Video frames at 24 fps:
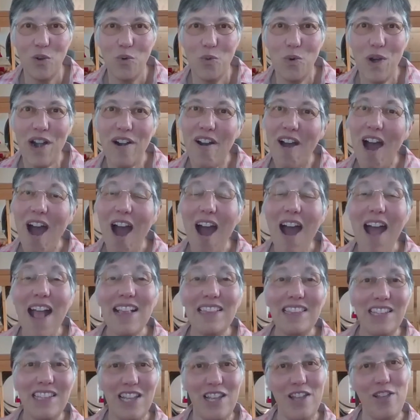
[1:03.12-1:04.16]
Where I
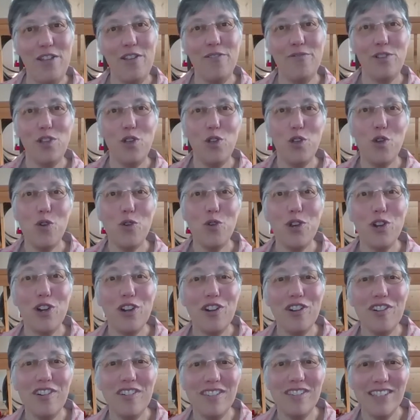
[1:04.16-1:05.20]
live,
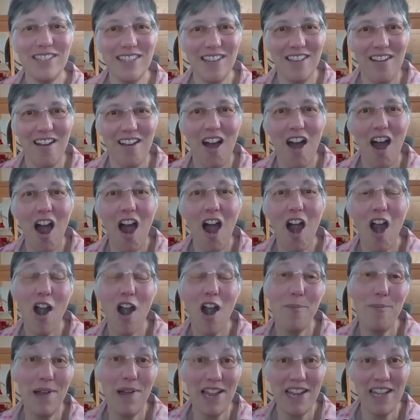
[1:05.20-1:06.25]
cougars
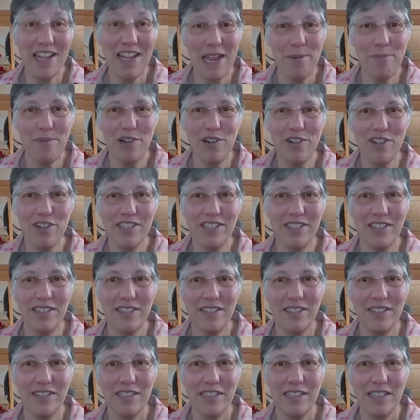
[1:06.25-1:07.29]
are my neighbors.
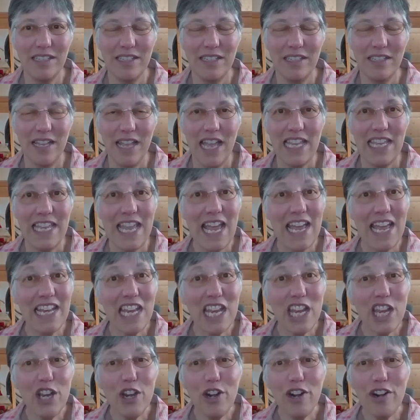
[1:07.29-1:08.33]
Yet
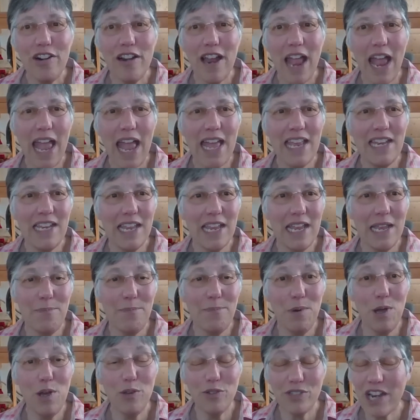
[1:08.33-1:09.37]
here and in
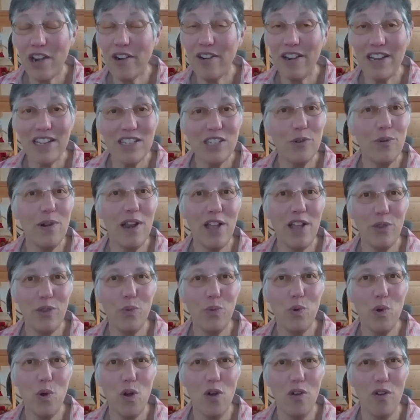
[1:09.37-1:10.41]
most areas around
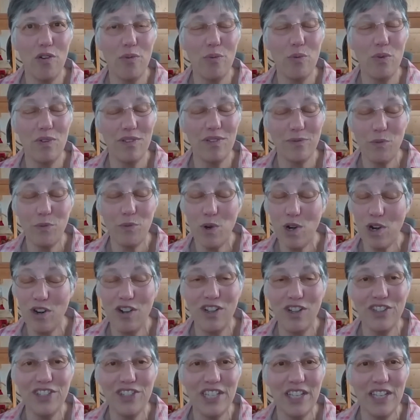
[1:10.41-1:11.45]
the
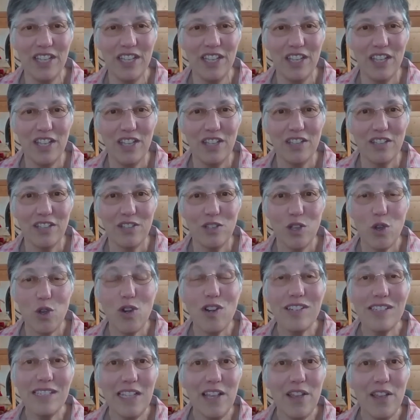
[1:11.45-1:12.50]
world,
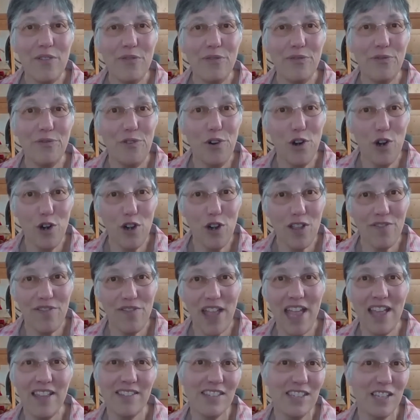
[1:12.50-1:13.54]
cougars live furtive
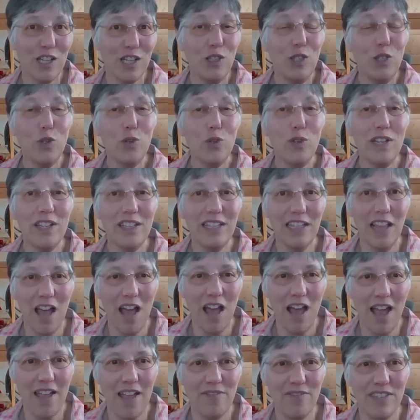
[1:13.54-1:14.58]
and secluded
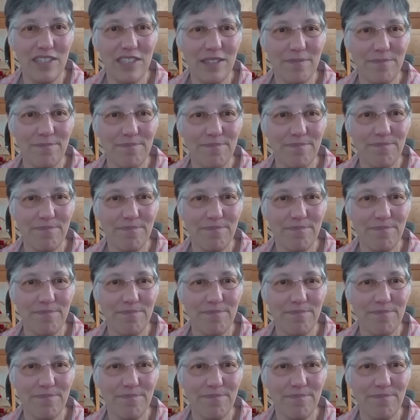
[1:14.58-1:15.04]
lives.